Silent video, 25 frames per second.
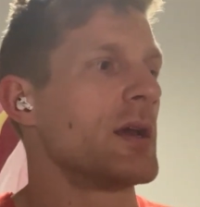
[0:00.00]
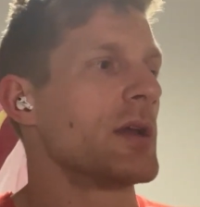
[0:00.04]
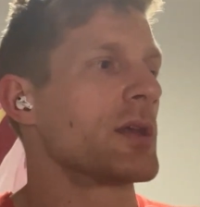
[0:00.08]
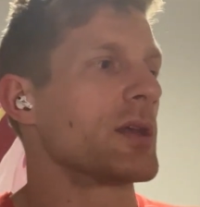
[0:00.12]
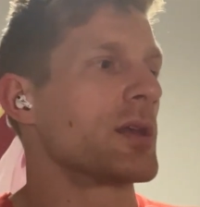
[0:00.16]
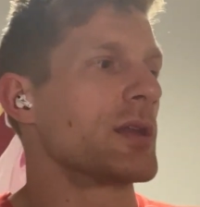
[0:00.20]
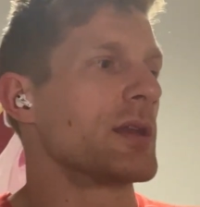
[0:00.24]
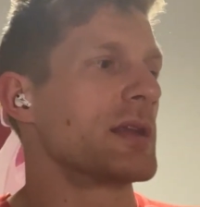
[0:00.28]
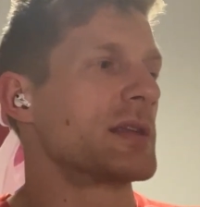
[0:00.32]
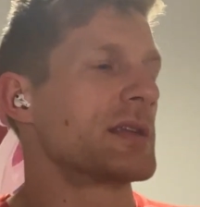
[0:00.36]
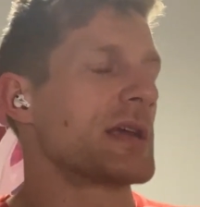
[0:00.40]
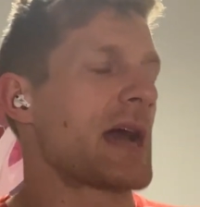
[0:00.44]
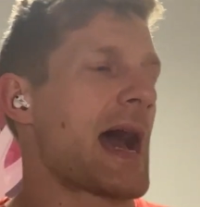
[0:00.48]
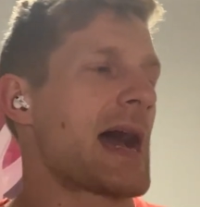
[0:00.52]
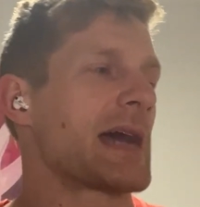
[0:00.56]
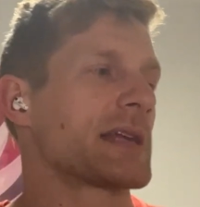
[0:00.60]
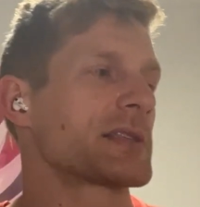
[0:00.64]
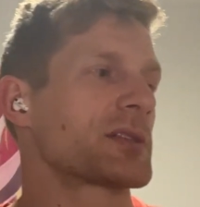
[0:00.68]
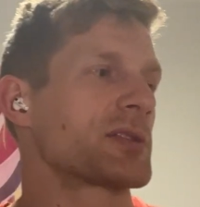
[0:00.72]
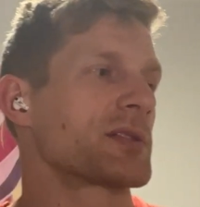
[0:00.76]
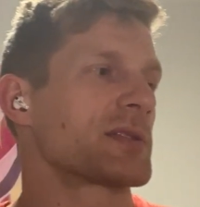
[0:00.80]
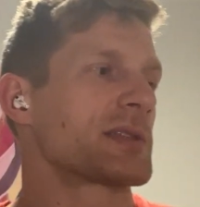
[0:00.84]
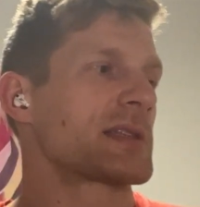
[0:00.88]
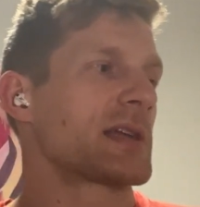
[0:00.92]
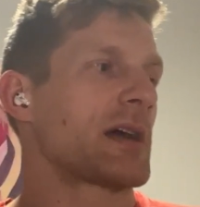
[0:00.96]
You need to
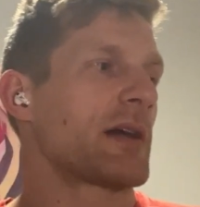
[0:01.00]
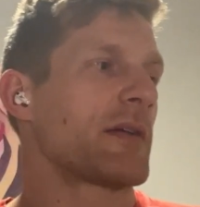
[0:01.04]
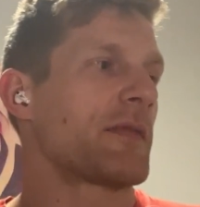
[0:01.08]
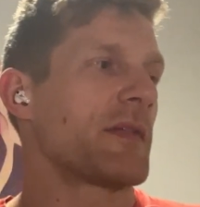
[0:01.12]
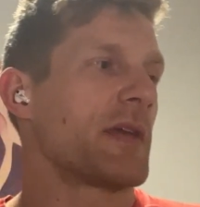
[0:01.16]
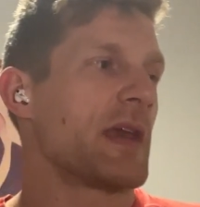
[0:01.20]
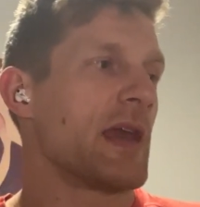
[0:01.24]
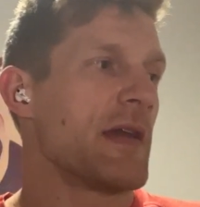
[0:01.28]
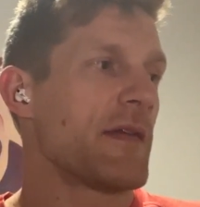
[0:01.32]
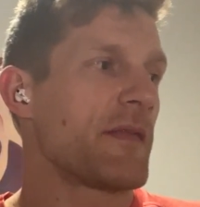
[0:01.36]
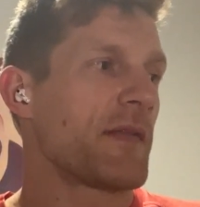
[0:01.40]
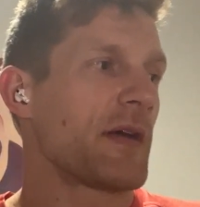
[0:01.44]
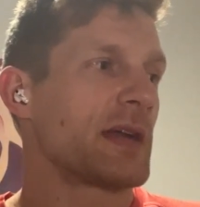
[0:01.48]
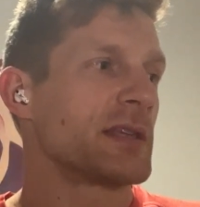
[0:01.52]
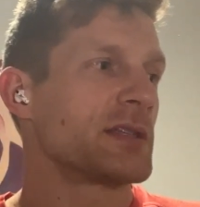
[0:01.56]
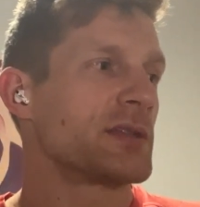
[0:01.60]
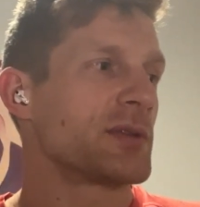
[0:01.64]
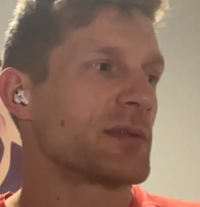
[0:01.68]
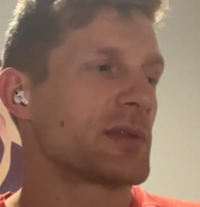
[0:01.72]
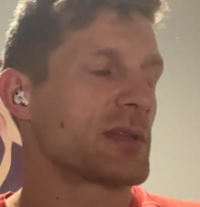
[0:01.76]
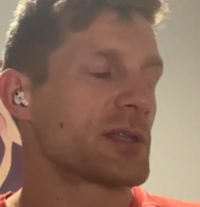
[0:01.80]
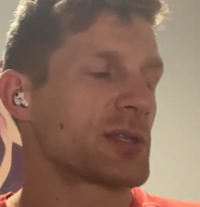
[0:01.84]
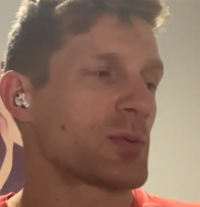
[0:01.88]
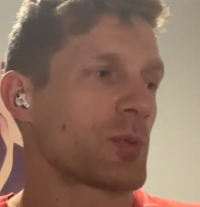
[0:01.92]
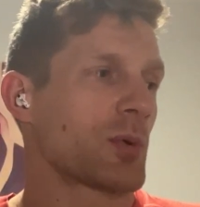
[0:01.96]
ask yourself, if I
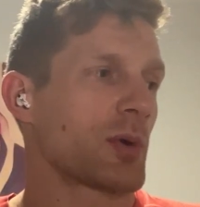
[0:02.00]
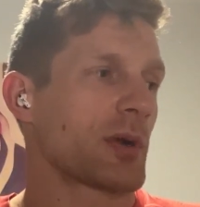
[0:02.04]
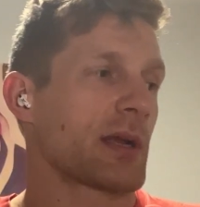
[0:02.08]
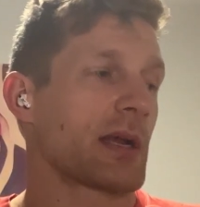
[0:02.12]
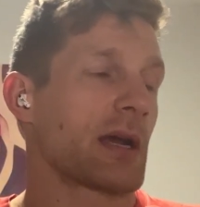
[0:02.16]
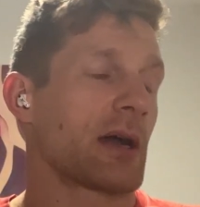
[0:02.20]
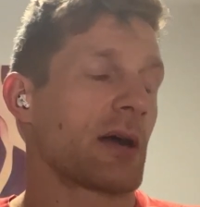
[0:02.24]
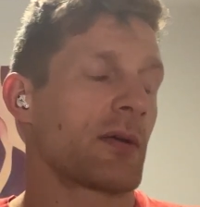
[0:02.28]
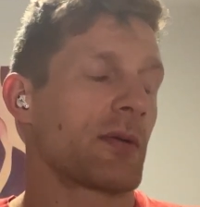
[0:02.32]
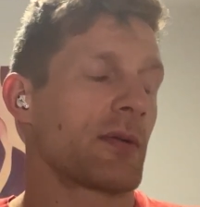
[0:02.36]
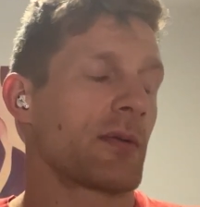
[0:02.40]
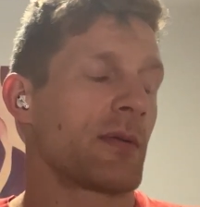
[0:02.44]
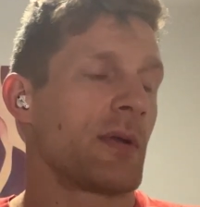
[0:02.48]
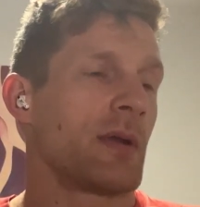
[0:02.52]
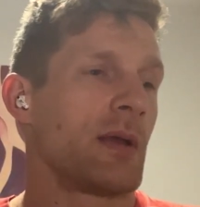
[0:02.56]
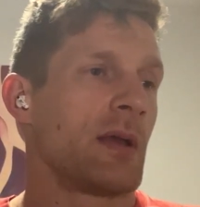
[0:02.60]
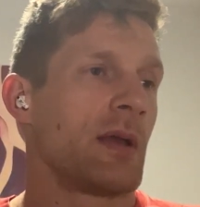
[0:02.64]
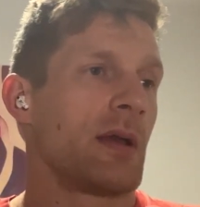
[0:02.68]
do this workout,